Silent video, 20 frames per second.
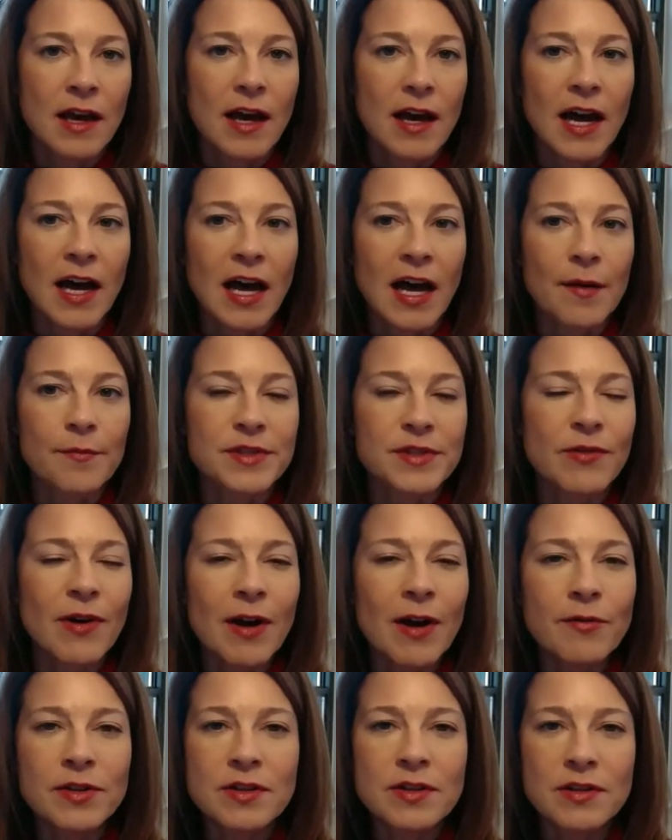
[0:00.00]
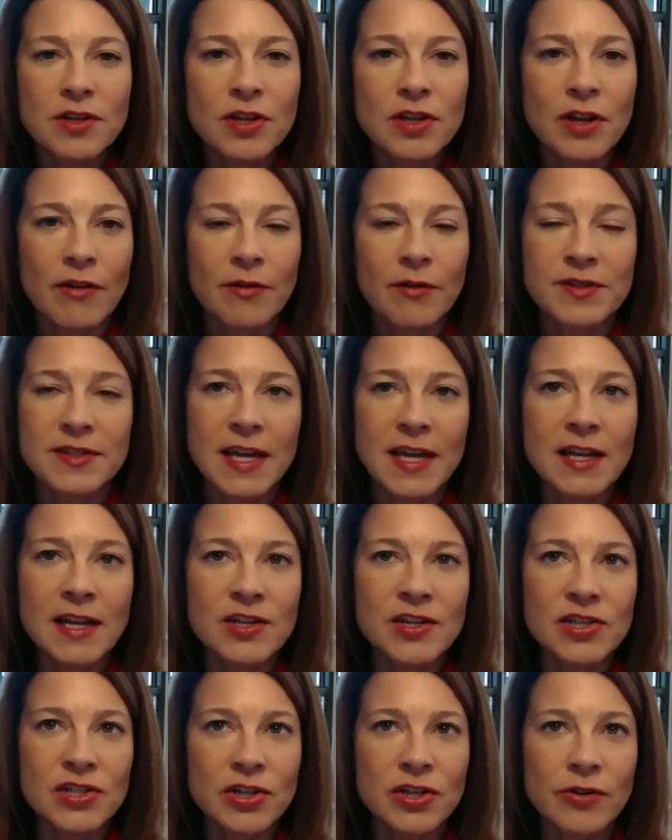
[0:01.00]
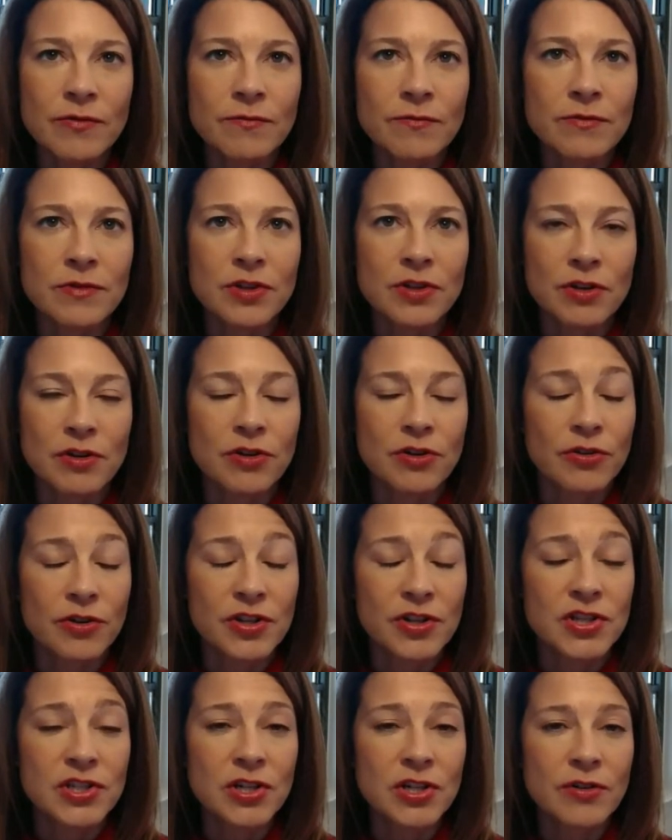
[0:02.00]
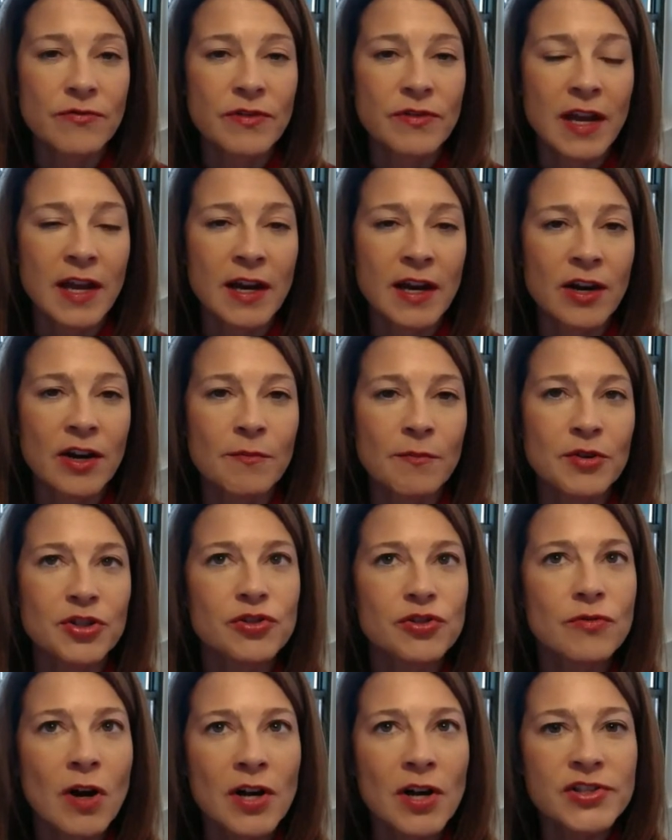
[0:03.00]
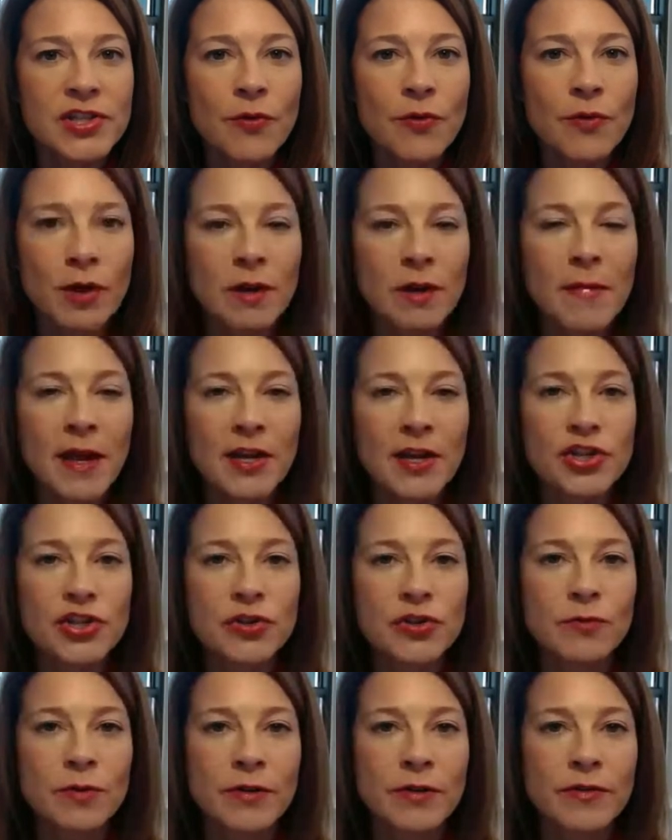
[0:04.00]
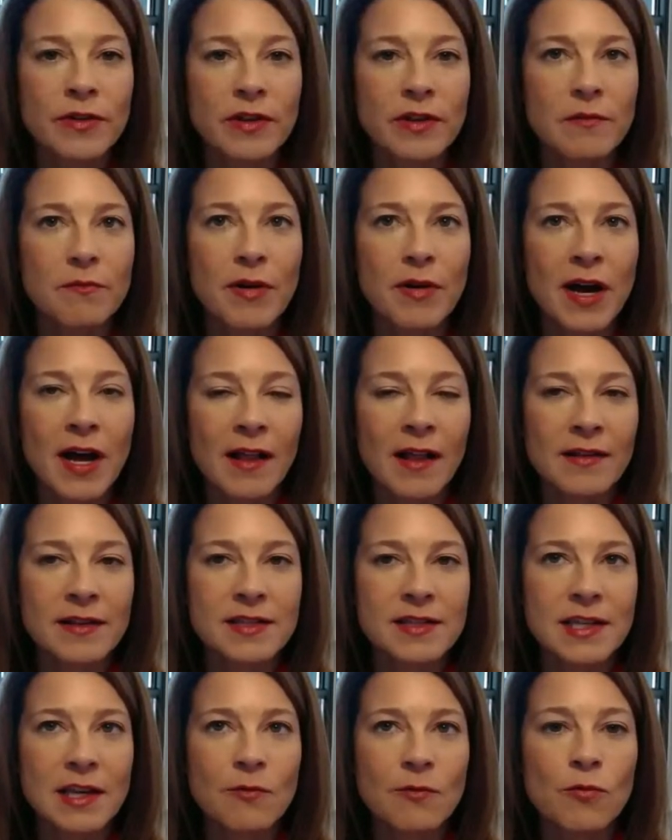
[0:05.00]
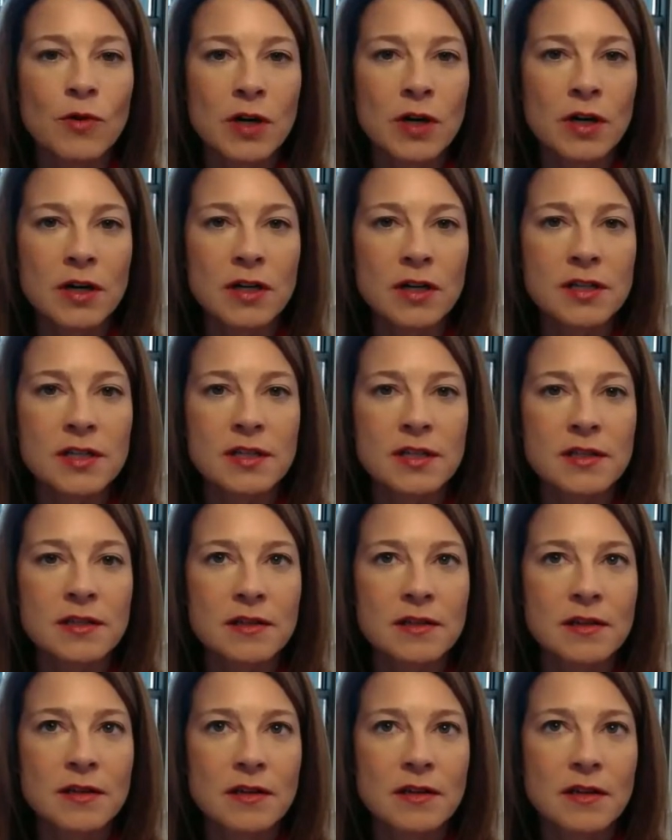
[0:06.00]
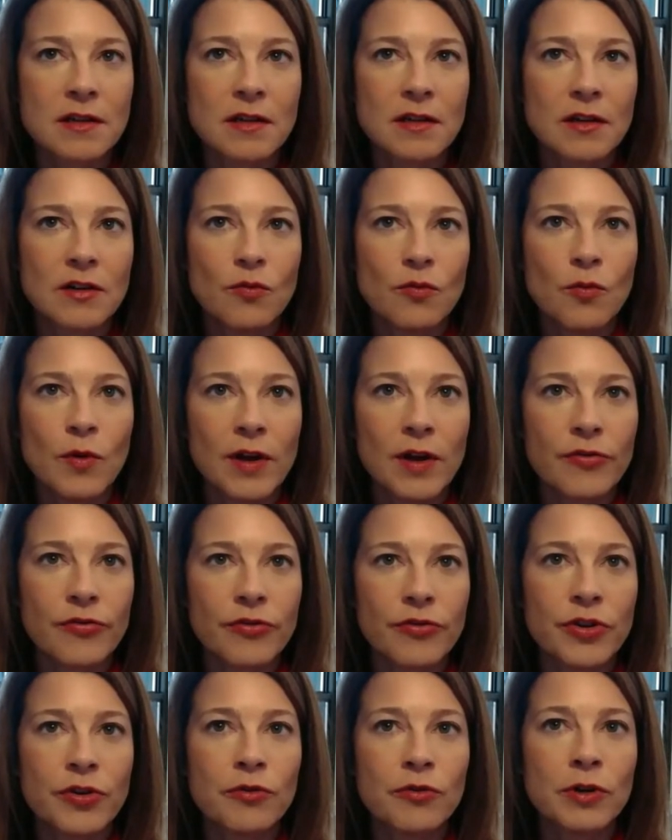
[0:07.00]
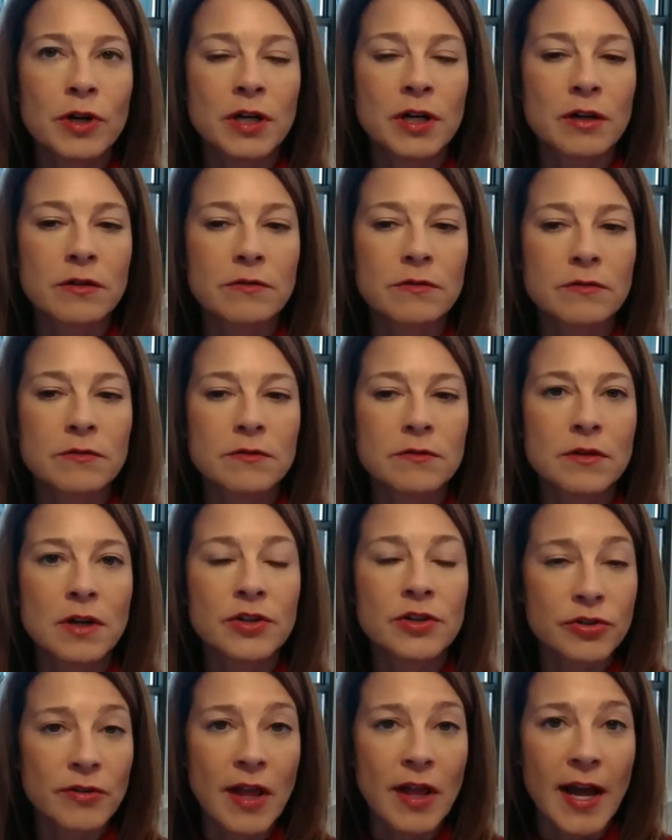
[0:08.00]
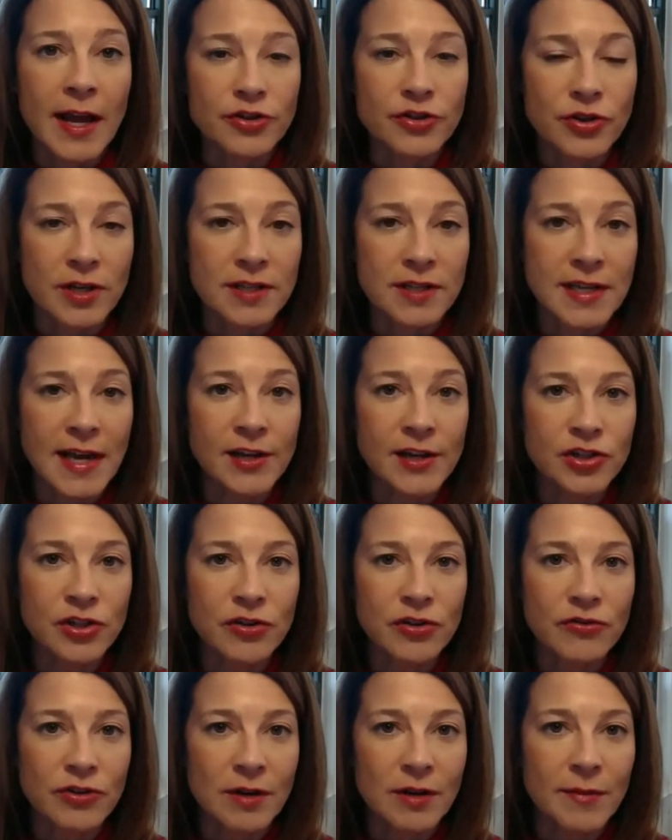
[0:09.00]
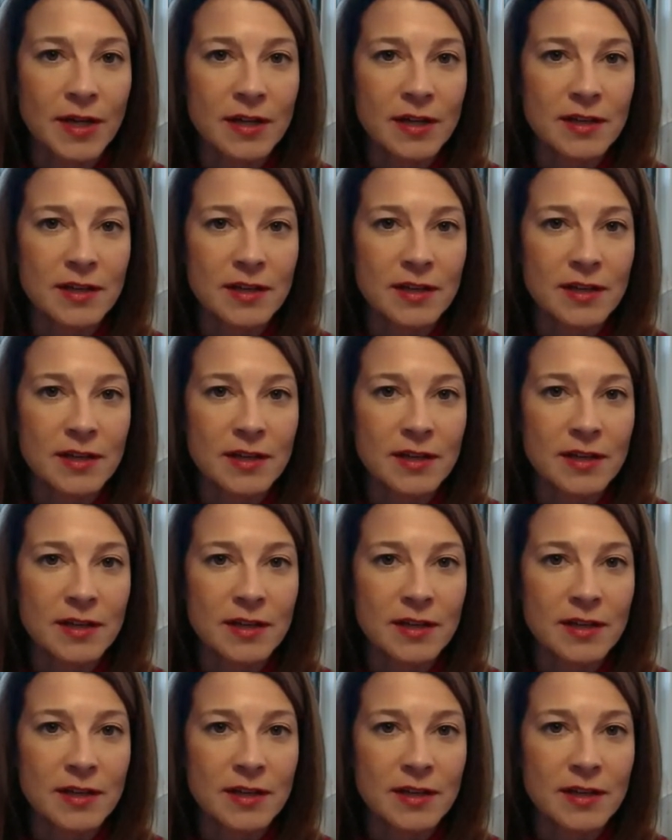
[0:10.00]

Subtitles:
So I would say to start, you're going to start there, but you also want to make sure that the policy works with your underlying transaction agreement.